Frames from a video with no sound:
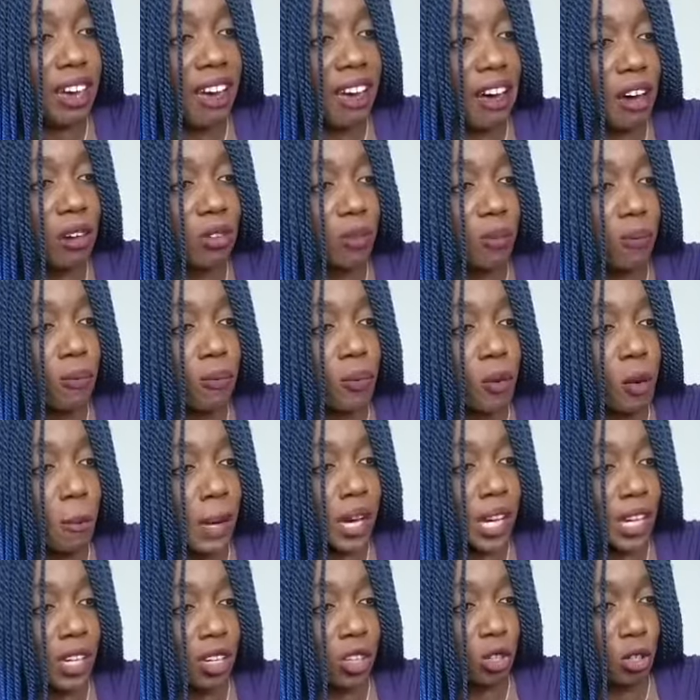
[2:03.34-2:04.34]
out for
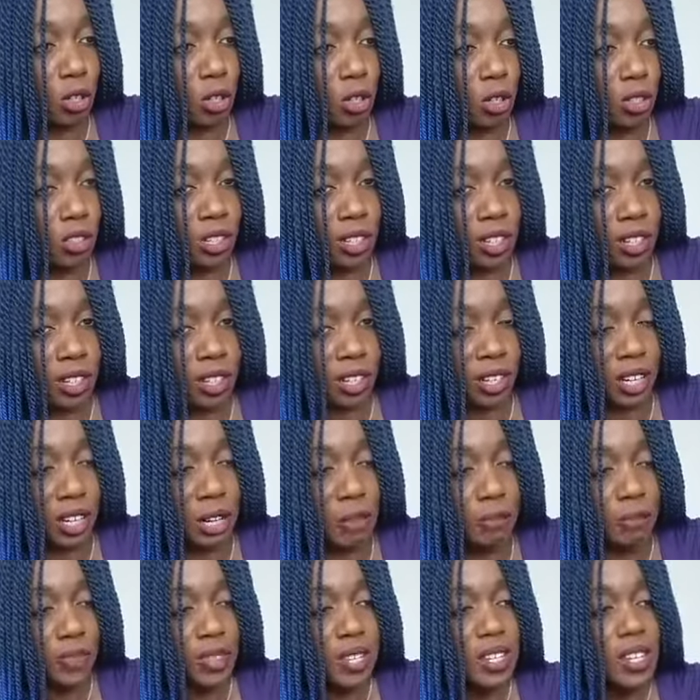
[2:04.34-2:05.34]
my good,
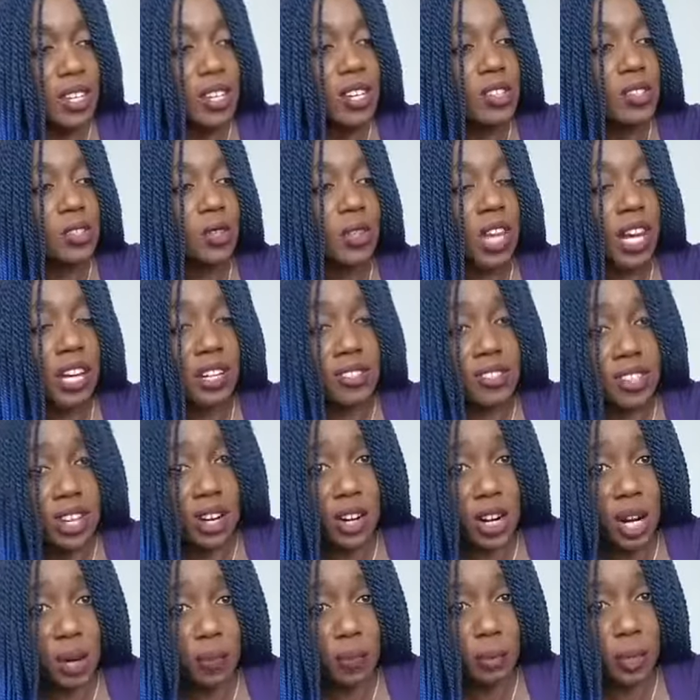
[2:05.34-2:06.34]
okay? So that is our
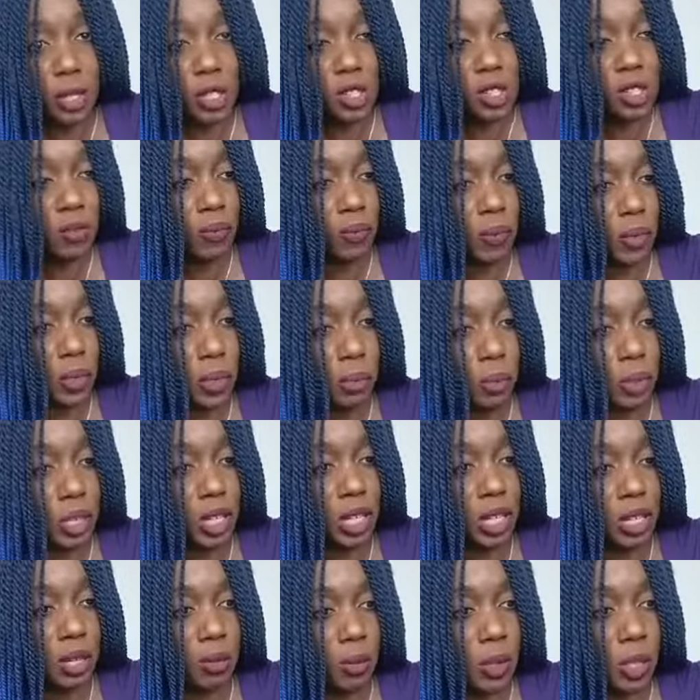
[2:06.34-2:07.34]
affirmation for the
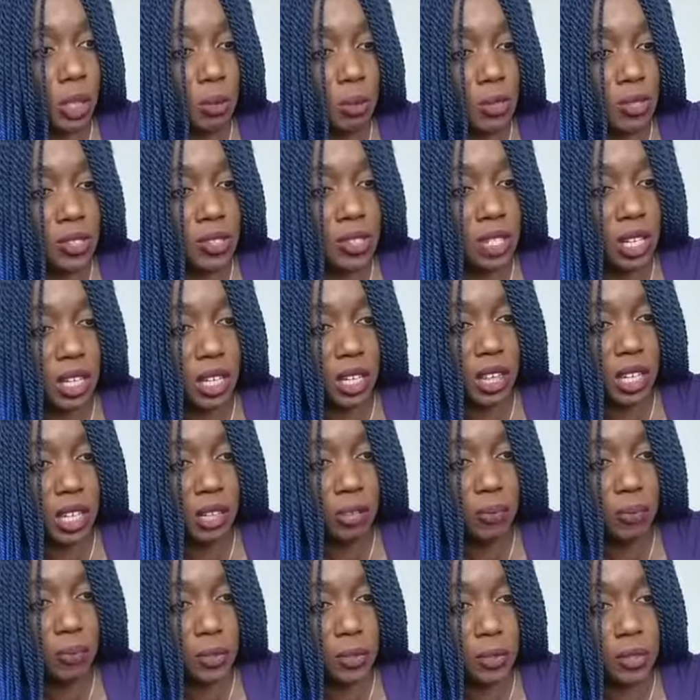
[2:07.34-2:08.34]
week, and we're going to be singing that
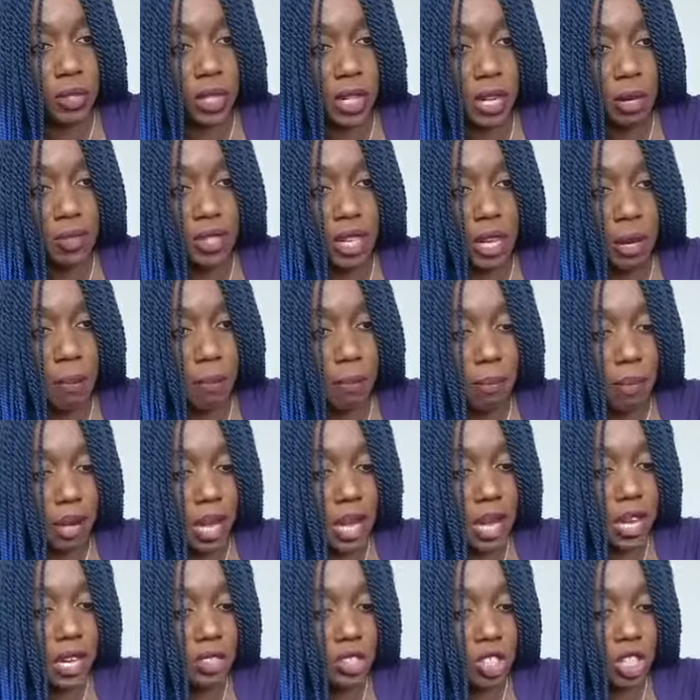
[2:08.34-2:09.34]
a few times, I
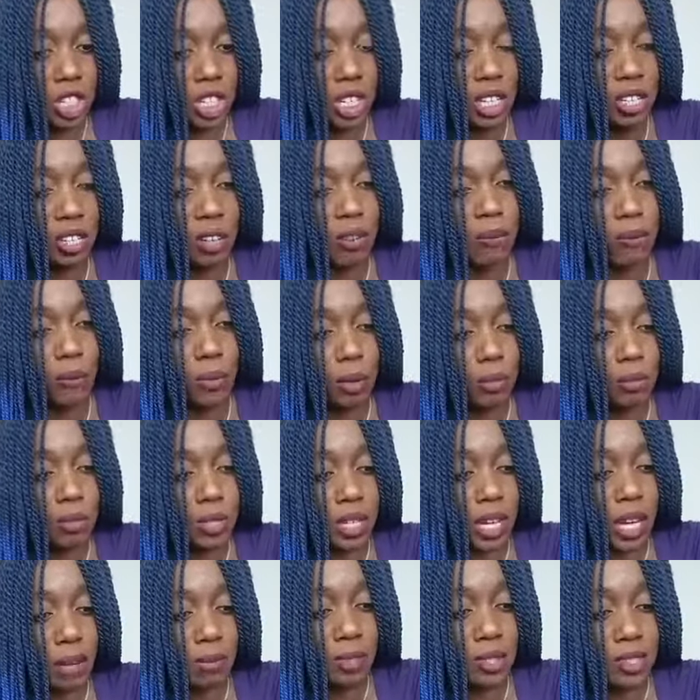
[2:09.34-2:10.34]
imagine, from
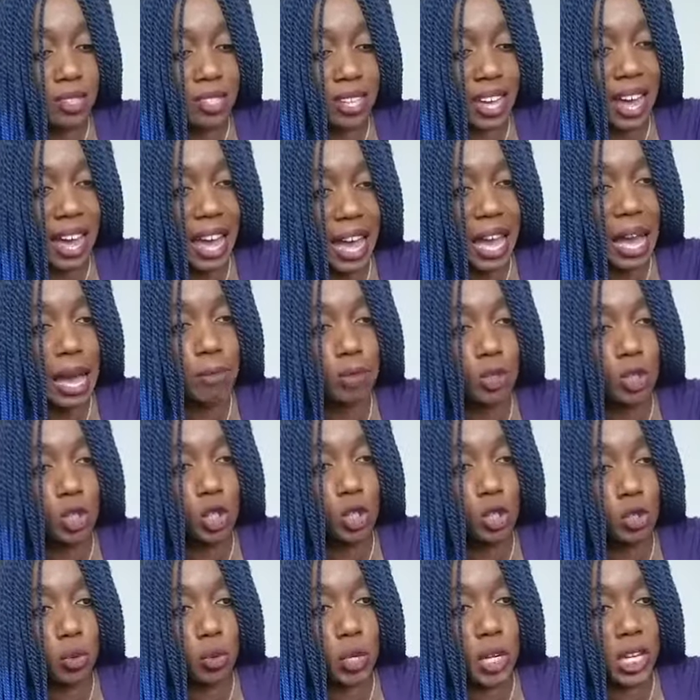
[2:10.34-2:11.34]
time to time
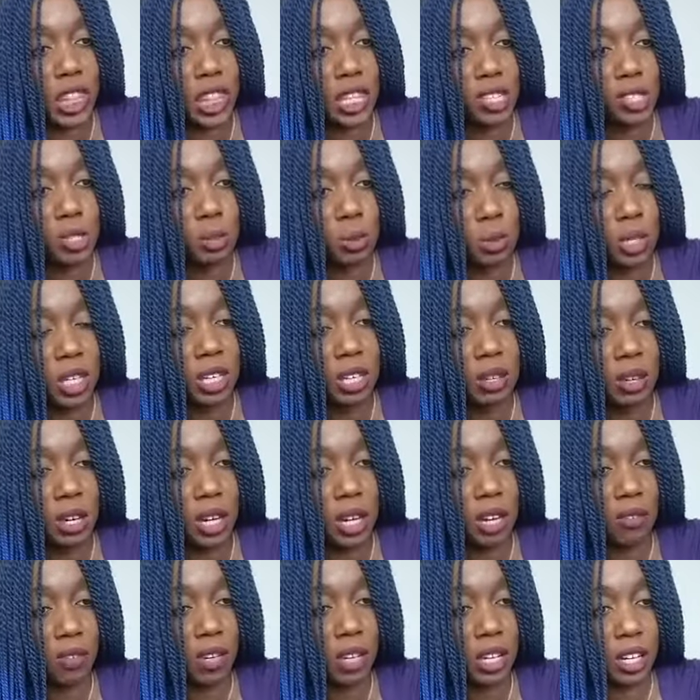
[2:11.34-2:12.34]
during this week,
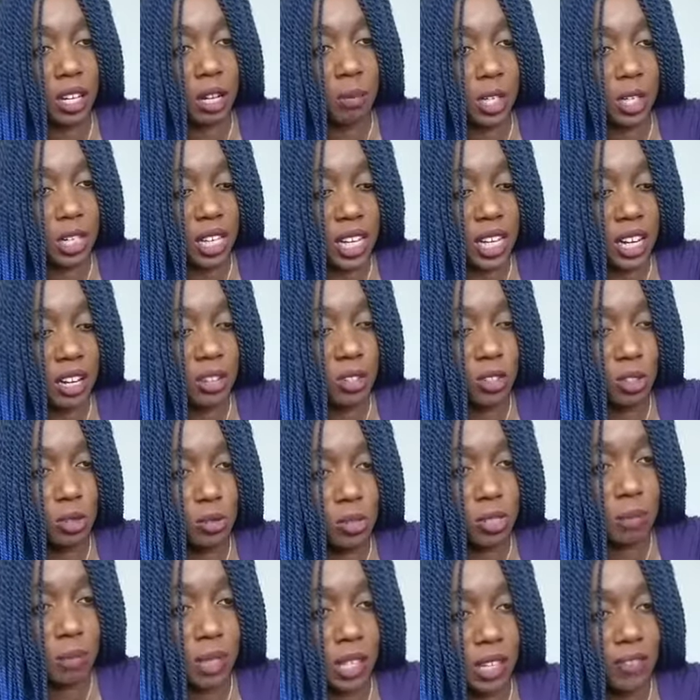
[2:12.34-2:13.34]
whenever I come on here and do
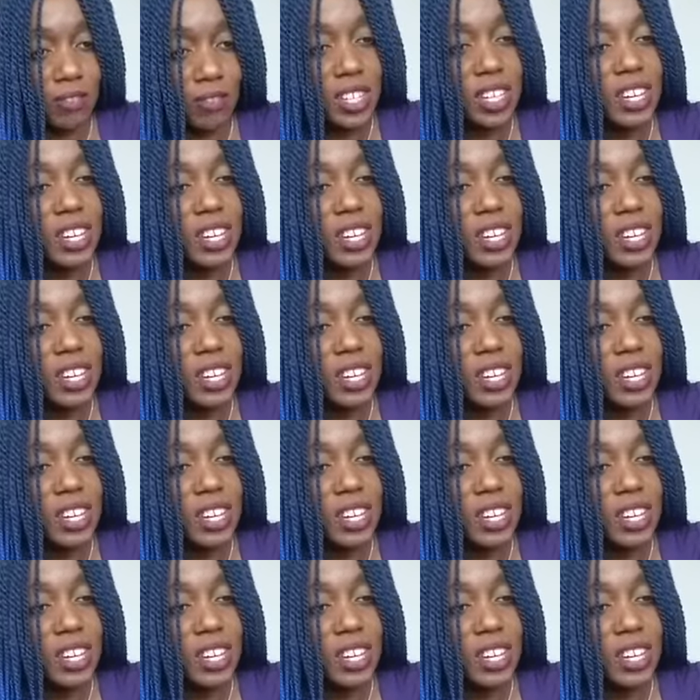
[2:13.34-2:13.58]
something.